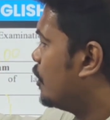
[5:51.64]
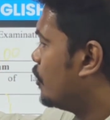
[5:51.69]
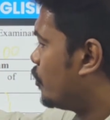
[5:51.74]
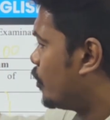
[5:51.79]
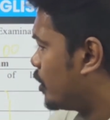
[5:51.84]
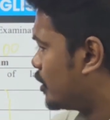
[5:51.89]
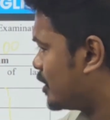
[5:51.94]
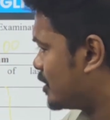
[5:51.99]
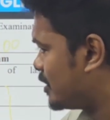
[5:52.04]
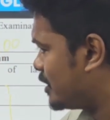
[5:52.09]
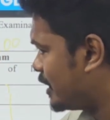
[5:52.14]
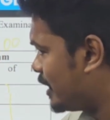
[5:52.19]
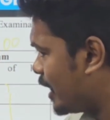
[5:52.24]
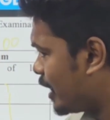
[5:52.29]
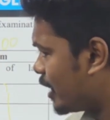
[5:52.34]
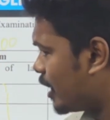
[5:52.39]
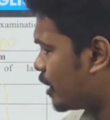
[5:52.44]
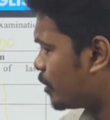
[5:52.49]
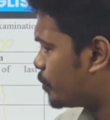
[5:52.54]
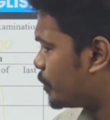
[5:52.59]
for this three
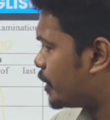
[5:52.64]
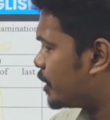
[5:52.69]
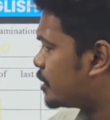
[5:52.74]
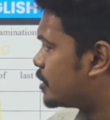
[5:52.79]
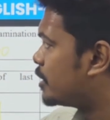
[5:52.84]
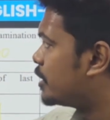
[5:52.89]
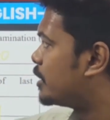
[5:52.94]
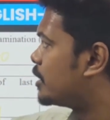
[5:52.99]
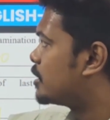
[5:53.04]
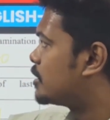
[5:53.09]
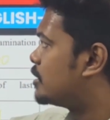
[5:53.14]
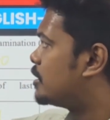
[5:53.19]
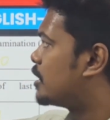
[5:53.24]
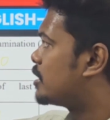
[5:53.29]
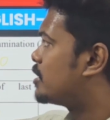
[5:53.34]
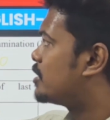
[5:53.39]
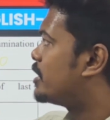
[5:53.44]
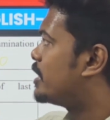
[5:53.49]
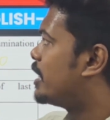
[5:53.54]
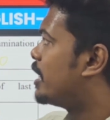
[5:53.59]
academies, it is
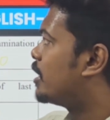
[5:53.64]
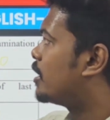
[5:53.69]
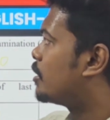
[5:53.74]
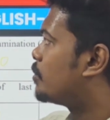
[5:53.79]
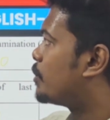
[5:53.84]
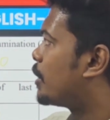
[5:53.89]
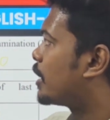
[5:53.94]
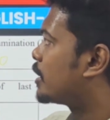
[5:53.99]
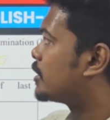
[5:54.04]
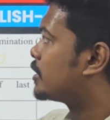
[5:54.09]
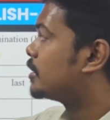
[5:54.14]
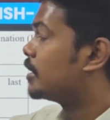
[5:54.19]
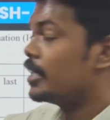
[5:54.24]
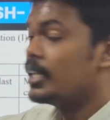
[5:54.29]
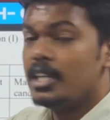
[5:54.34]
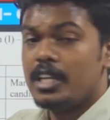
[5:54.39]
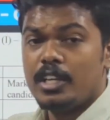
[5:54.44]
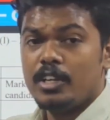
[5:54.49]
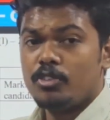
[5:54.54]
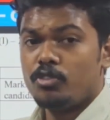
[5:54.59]
just 300 marks.
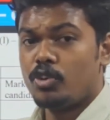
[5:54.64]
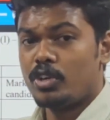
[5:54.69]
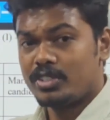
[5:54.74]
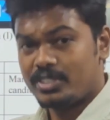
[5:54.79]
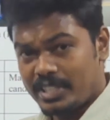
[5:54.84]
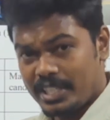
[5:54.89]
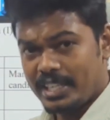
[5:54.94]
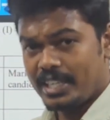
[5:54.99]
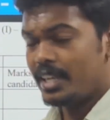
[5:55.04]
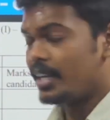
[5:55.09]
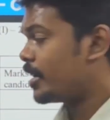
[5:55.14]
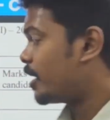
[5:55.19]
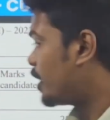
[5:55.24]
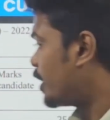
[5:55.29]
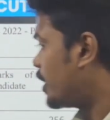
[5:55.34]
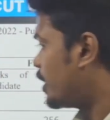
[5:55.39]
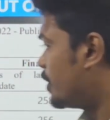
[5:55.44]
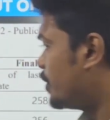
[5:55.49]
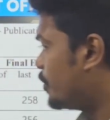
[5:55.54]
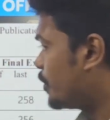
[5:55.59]
For
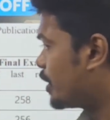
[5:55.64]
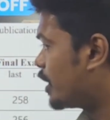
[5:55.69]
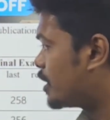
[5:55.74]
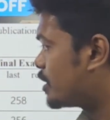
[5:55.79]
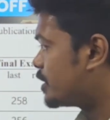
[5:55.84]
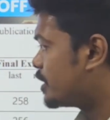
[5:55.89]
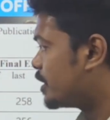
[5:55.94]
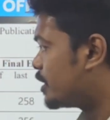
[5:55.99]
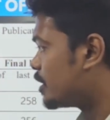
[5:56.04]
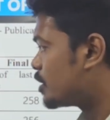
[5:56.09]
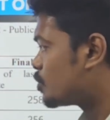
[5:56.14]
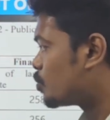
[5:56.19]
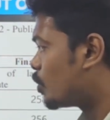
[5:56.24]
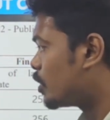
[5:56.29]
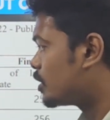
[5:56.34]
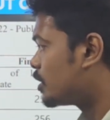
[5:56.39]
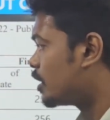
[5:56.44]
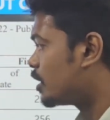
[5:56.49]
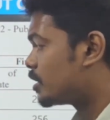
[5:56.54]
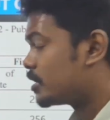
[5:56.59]
300, you can see it is
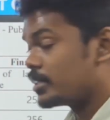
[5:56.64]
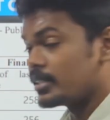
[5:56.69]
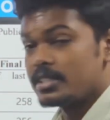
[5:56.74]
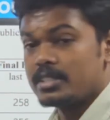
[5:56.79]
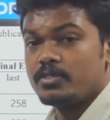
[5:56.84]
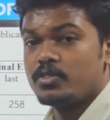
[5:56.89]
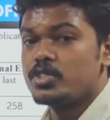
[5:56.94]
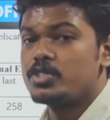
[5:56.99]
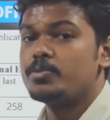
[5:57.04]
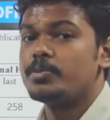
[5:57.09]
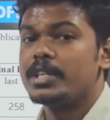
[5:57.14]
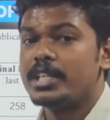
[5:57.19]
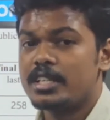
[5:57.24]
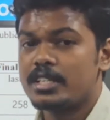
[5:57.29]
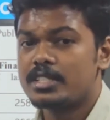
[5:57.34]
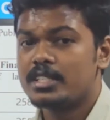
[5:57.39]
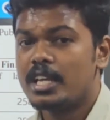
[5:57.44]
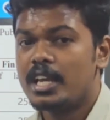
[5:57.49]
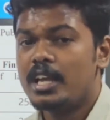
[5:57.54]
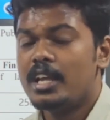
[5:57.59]
136, which
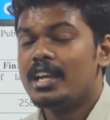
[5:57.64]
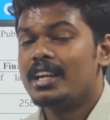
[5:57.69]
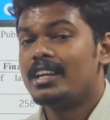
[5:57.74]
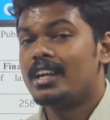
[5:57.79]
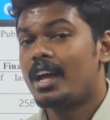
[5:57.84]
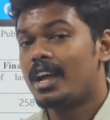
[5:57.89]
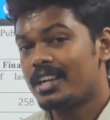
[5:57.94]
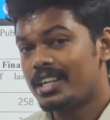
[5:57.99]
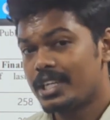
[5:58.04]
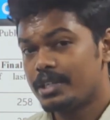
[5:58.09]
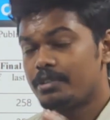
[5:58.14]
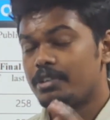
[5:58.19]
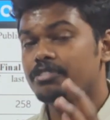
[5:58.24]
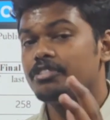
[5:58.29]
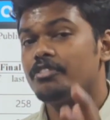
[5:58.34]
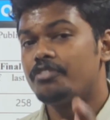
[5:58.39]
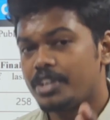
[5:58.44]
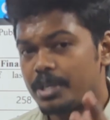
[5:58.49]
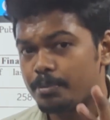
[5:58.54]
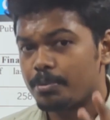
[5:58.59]
means not even
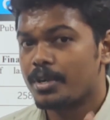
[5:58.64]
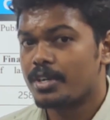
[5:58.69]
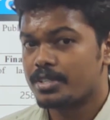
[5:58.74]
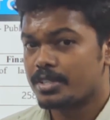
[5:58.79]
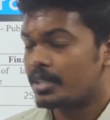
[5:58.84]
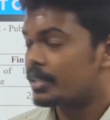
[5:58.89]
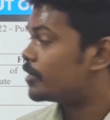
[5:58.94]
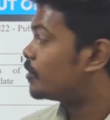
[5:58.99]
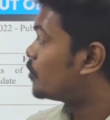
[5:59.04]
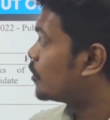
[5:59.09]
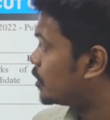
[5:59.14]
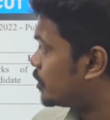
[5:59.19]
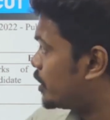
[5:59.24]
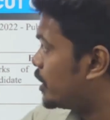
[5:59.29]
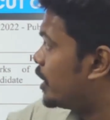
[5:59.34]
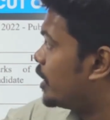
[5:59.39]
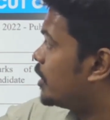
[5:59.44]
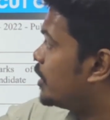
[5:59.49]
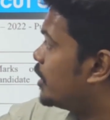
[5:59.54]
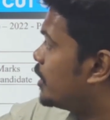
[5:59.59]
50%. For
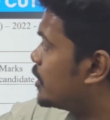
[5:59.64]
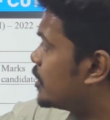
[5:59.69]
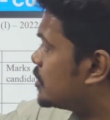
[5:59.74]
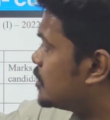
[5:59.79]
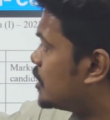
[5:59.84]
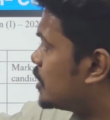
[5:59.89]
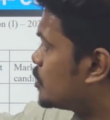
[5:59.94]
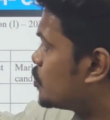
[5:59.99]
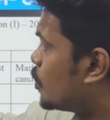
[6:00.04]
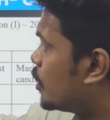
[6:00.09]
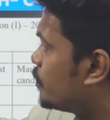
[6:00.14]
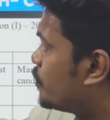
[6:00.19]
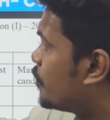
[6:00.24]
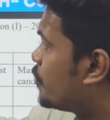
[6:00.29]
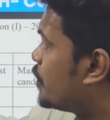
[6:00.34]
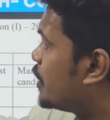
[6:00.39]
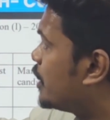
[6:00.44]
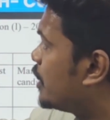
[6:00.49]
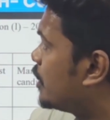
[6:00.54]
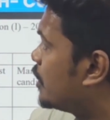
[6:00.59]
300, it is just
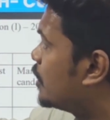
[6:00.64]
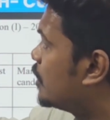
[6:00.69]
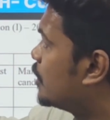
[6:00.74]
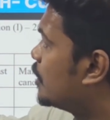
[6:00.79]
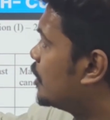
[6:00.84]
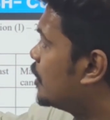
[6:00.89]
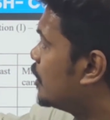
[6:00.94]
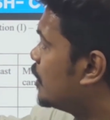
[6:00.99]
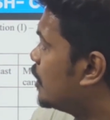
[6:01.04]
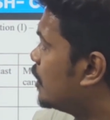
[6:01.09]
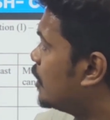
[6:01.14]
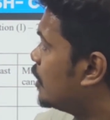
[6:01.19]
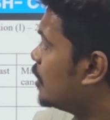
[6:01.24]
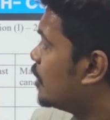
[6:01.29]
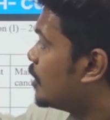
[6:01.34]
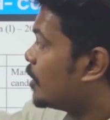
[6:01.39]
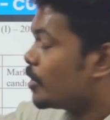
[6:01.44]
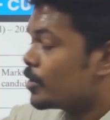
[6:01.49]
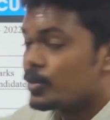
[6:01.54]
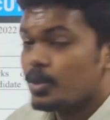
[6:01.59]
150.
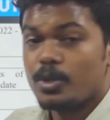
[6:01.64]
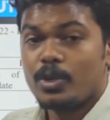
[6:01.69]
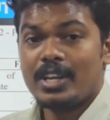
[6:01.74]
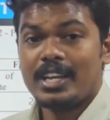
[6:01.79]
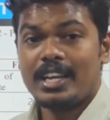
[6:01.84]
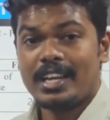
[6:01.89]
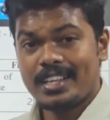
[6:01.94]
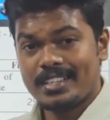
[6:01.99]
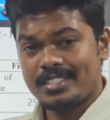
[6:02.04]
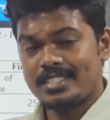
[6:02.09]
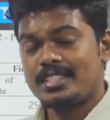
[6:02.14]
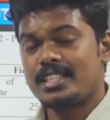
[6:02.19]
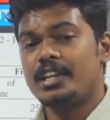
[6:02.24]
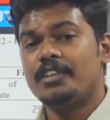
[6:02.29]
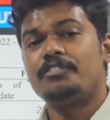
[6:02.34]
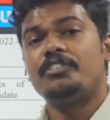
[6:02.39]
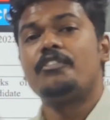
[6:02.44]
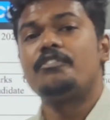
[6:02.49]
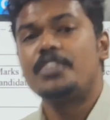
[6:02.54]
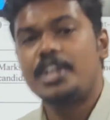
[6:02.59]
So less
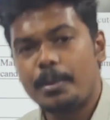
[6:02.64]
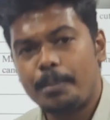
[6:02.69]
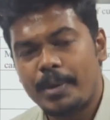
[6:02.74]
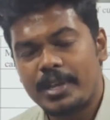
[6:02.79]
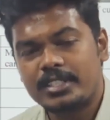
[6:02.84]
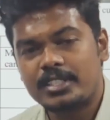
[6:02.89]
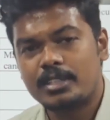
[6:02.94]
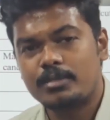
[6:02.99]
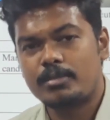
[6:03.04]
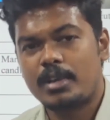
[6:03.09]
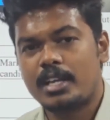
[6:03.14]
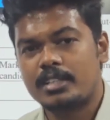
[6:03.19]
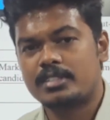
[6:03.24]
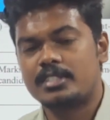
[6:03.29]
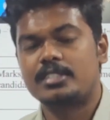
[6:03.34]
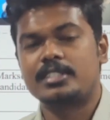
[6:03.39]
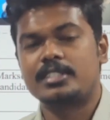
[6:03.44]
than 50% marks